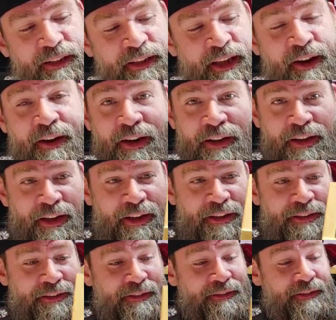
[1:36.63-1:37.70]
carrying
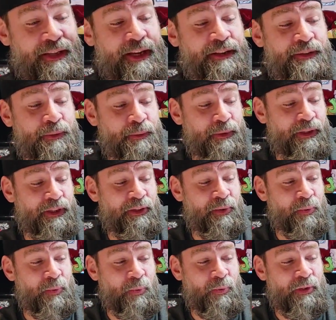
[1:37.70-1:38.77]
case. That is really
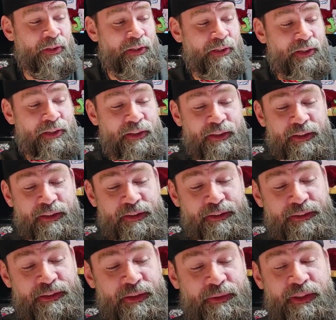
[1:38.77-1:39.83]
cool.
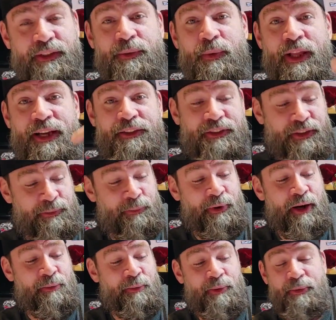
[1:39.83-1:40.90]
So this will actually
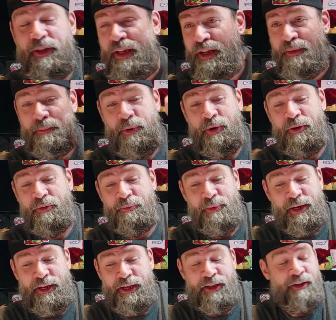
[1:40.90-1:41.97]
probably become part of
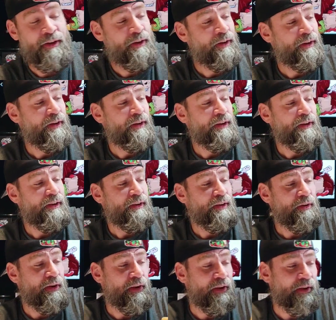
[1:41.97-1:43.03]
my
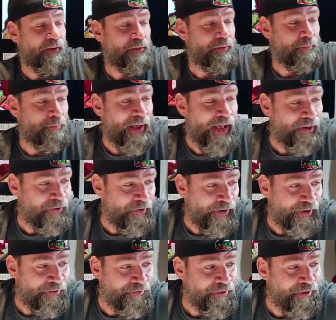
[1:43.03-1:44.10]
uh,
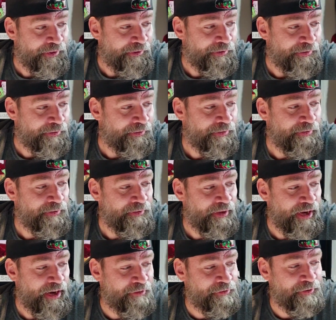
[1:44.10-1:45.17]
background
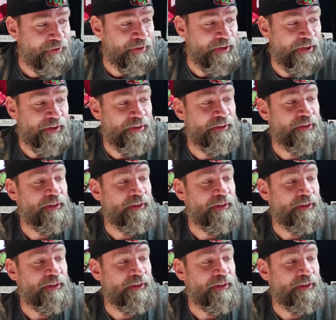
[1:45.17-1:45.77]
after uh,